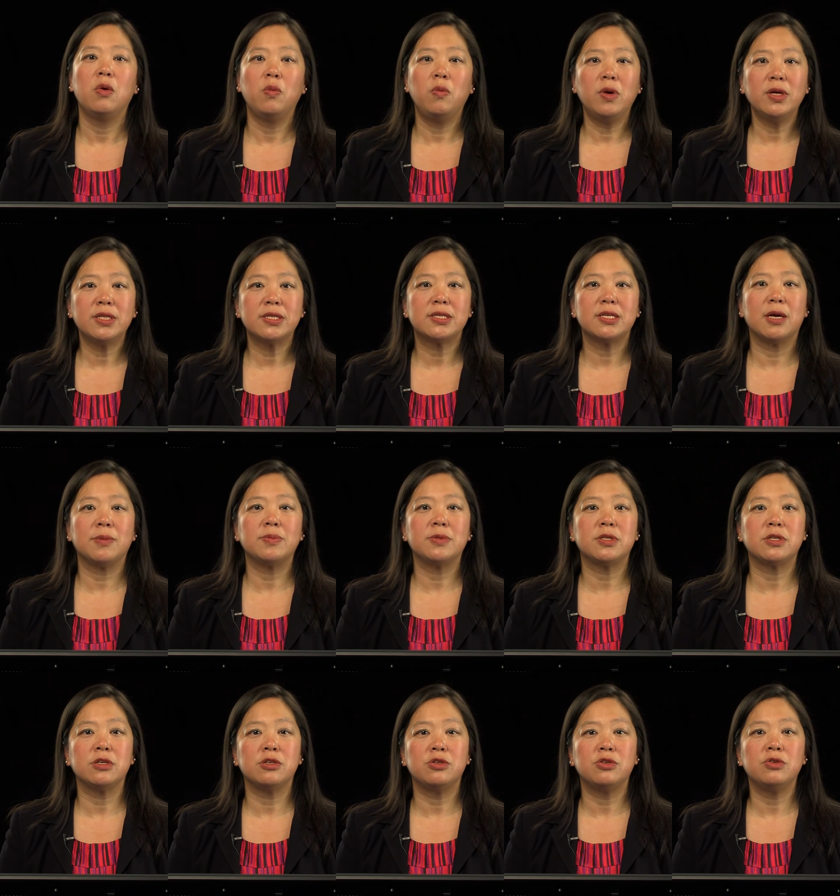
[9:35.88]
what steps
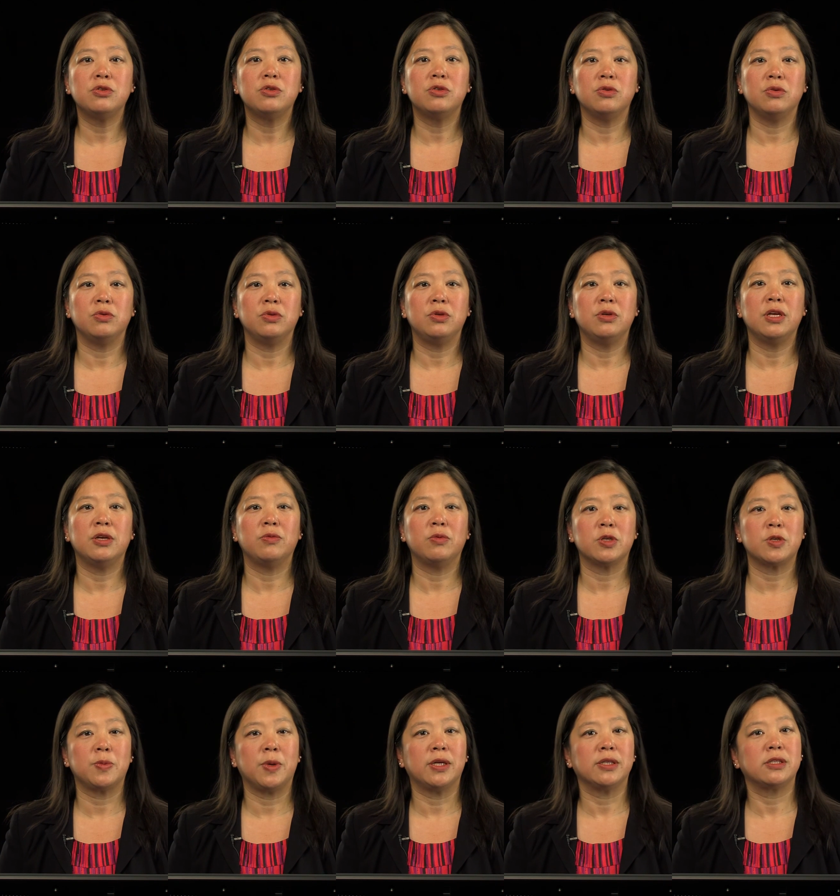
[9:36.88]
did you do in
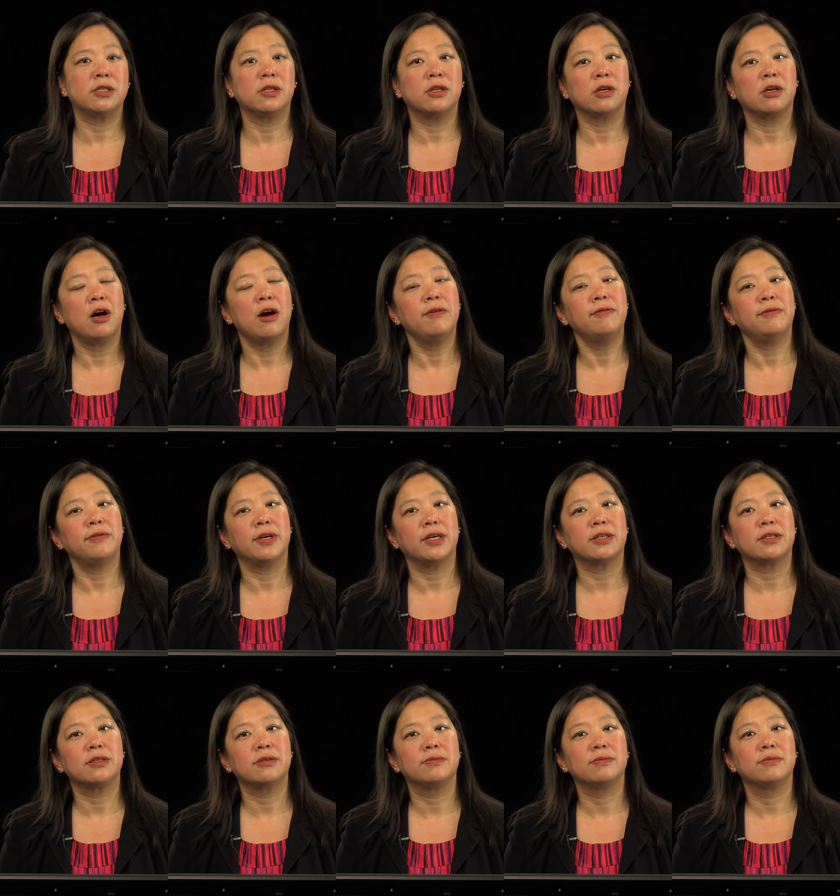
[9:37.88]
response to the
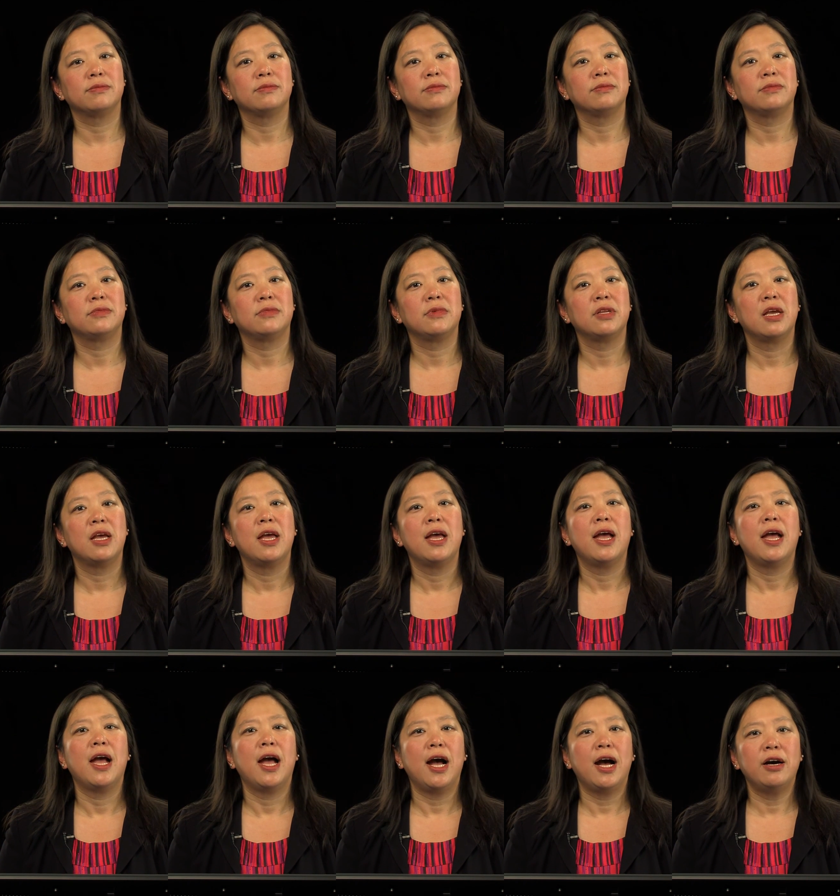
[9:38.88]
conflict?
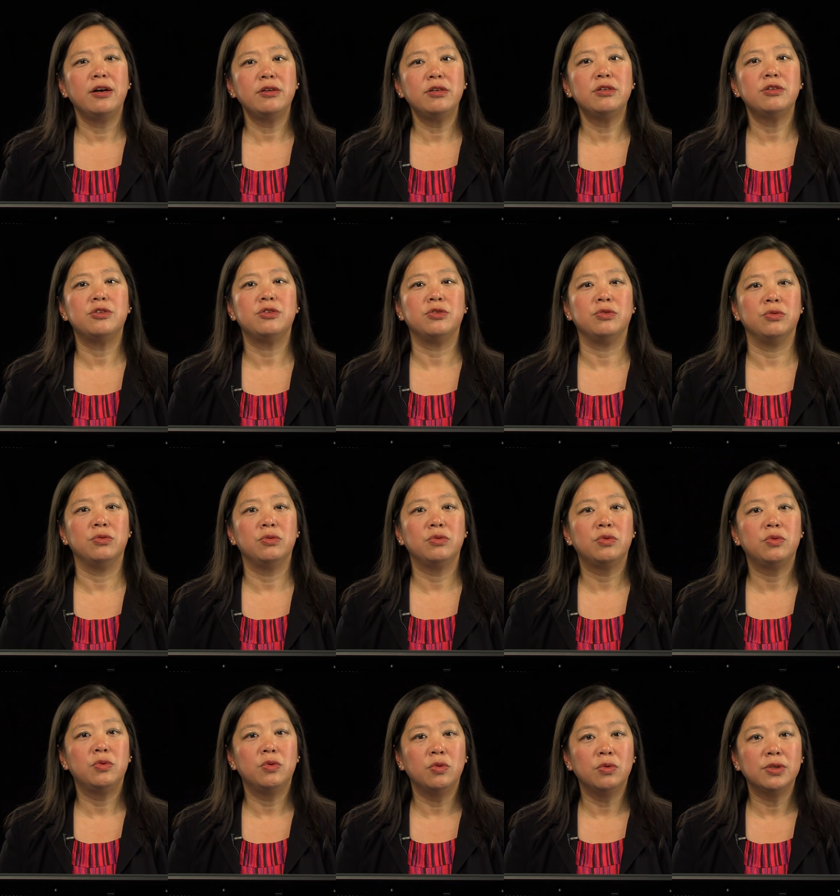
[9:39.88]
How did you
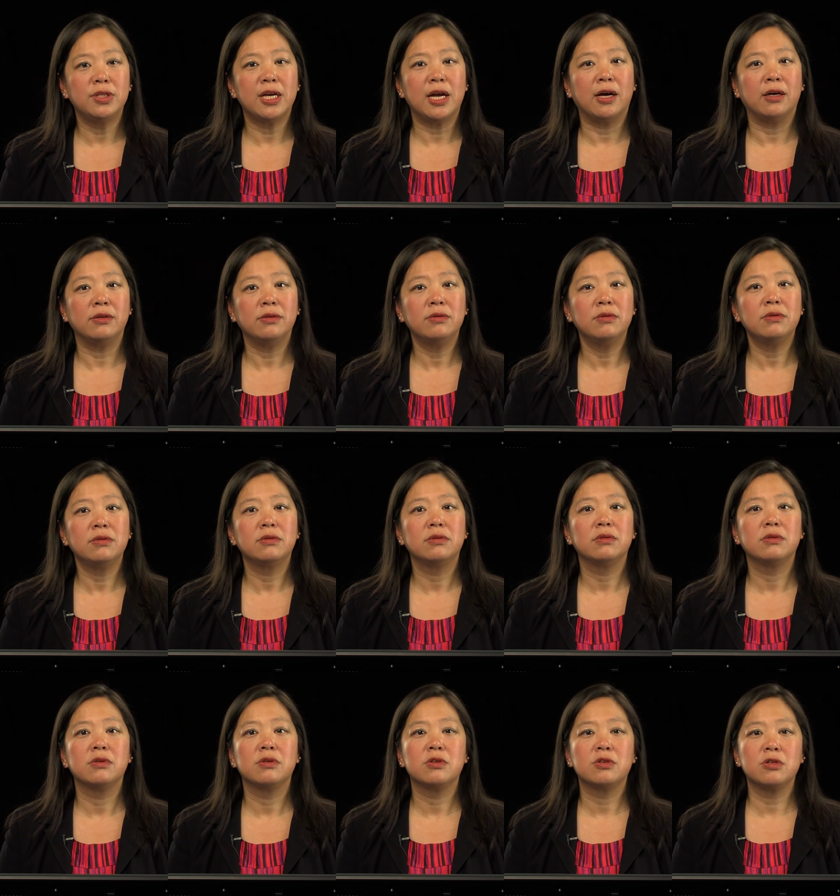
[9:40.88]
cool down,
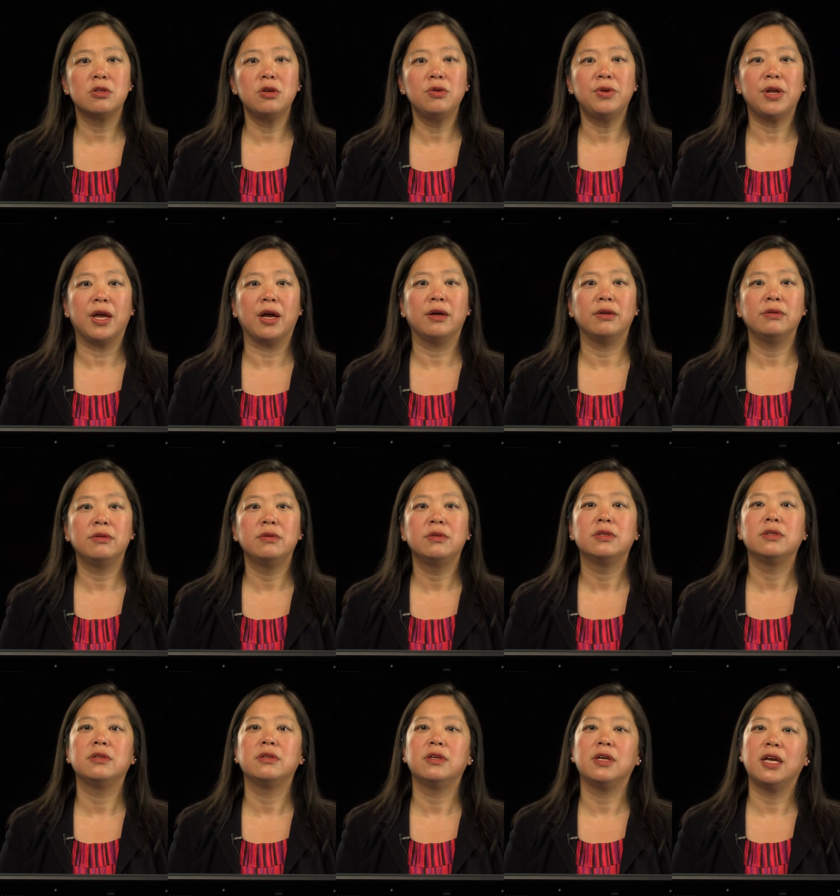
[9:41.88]
slow down,
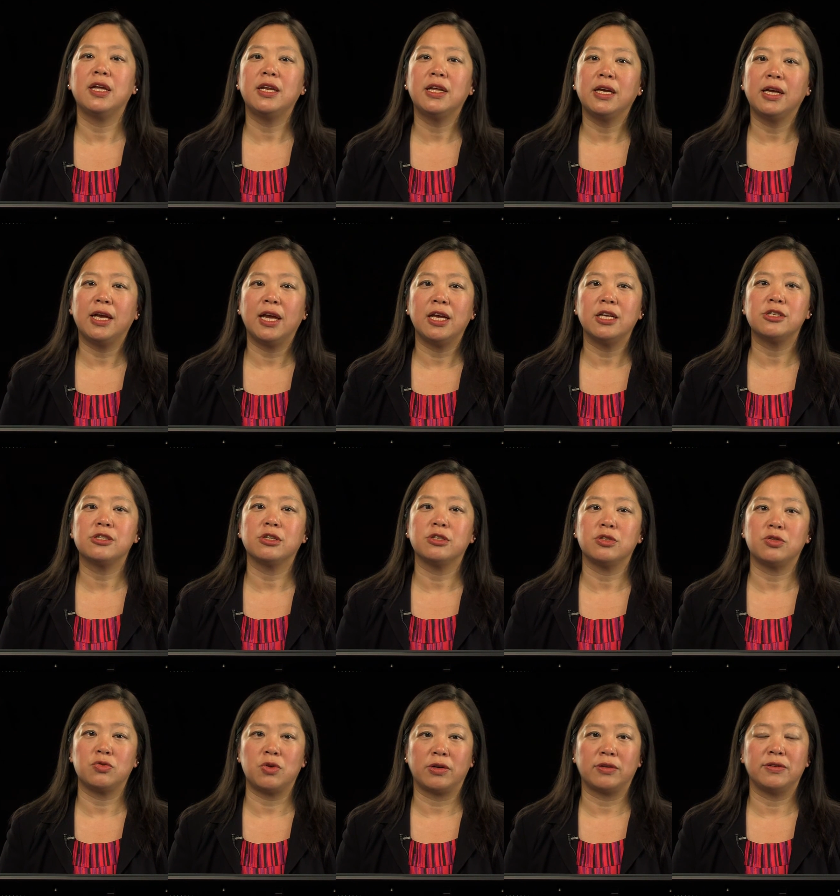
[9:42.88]
and engage
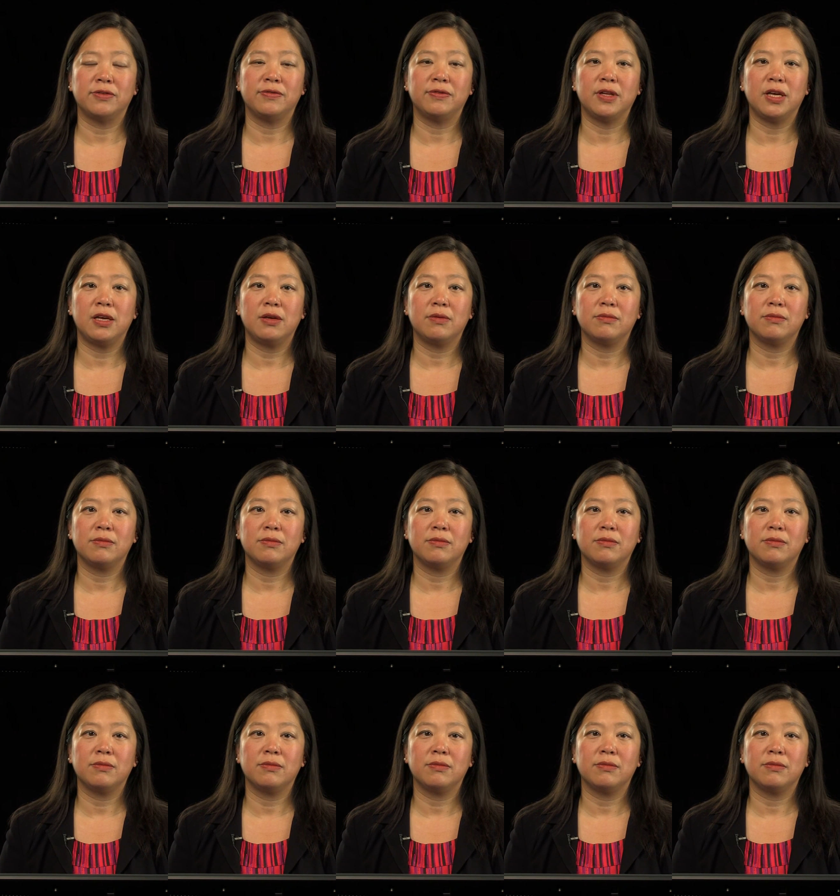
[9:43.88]
constructively?